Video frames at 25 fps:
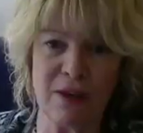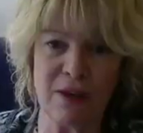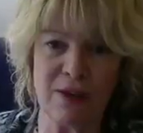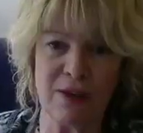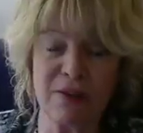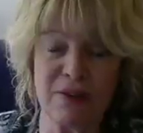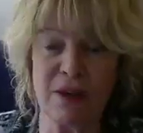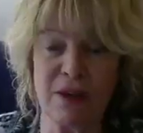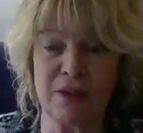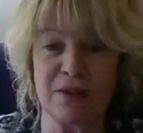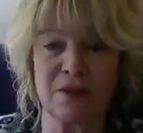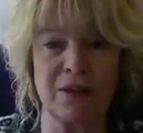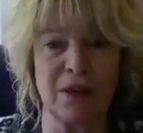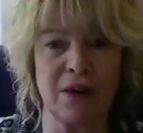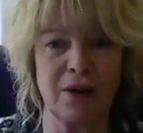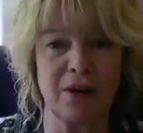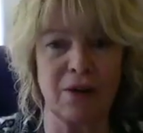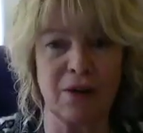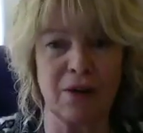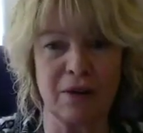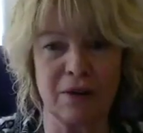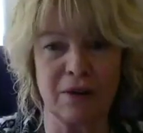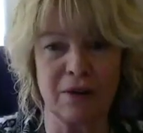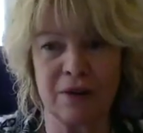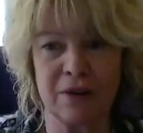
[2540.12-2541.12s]
I think
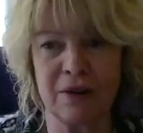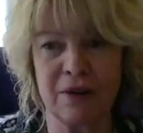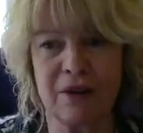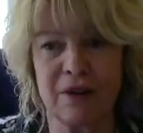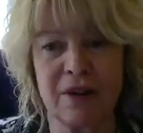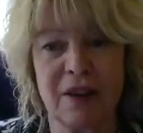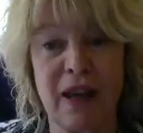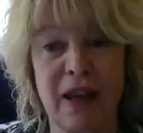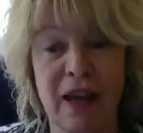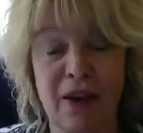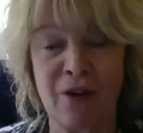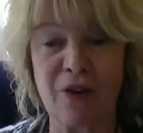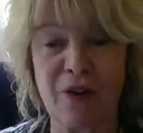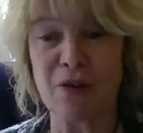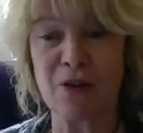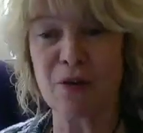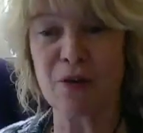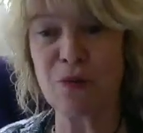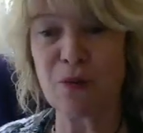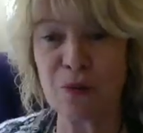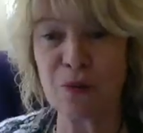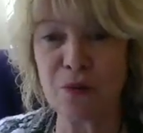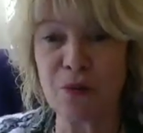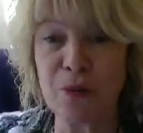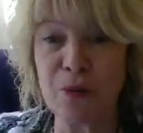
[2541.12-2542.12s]
they are
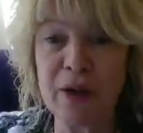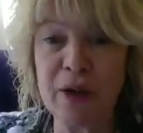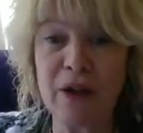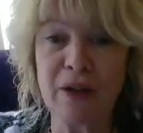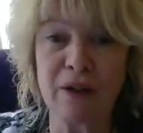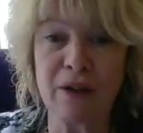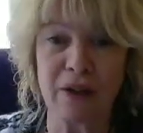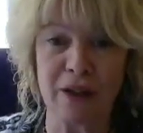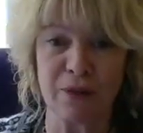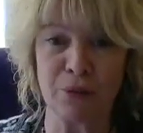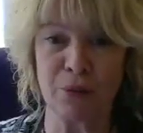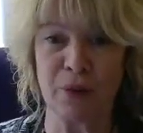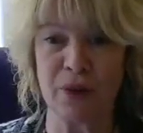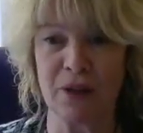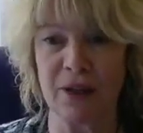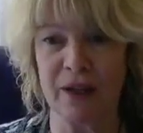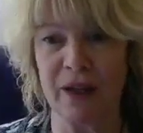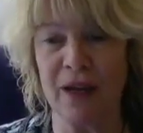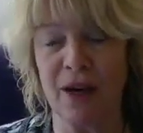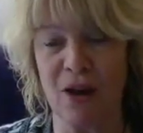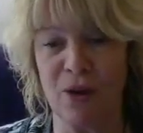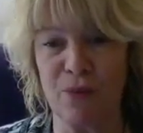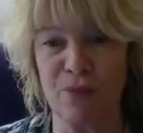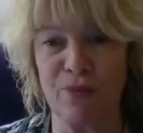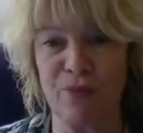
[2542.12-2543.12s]
really, really
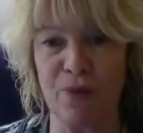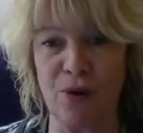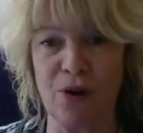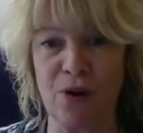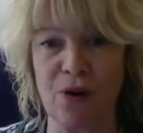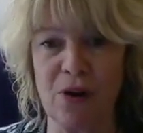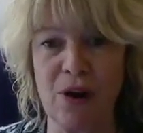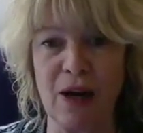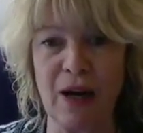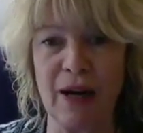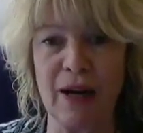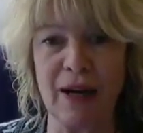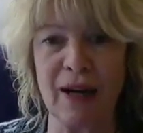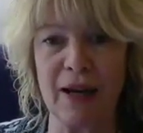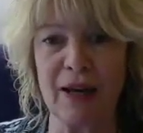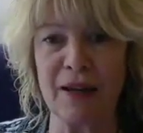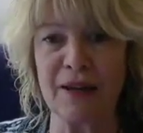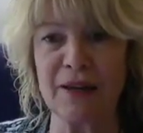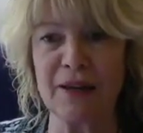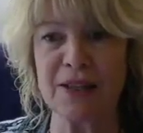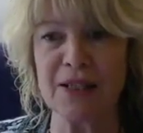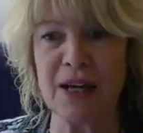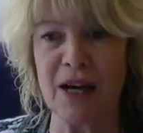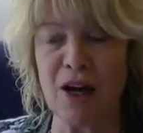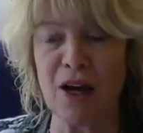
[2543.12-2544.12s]
helpful.
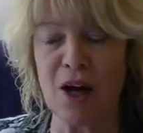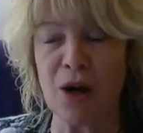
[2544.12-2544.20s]
And